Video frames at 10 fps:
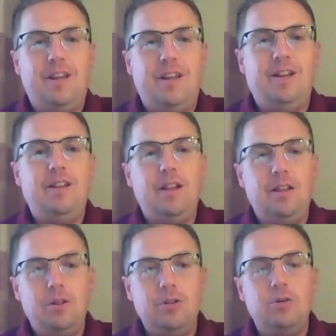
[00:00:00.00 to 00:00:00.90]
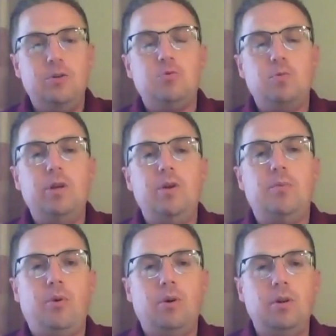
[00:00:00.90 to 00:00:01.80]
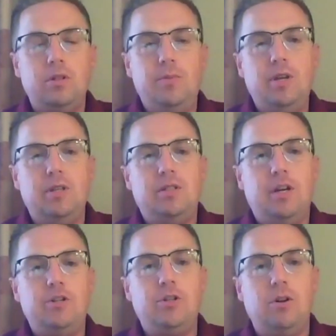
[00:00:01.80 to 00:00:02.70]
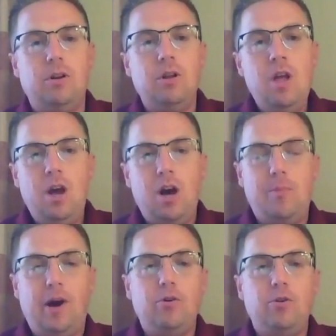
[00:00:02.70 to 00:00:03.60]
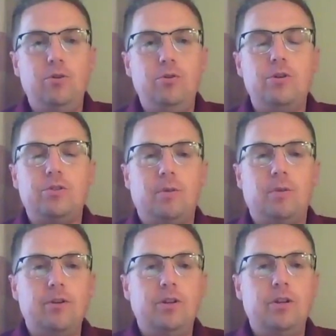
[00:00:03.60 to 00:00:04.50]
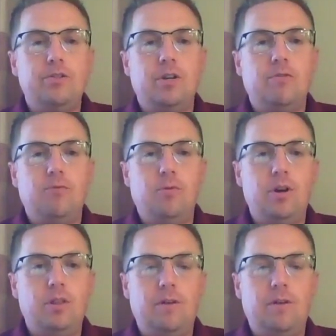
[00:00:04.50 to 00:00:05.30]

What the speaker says: And so it's really important to be intentional about who you're surrounding yourself with.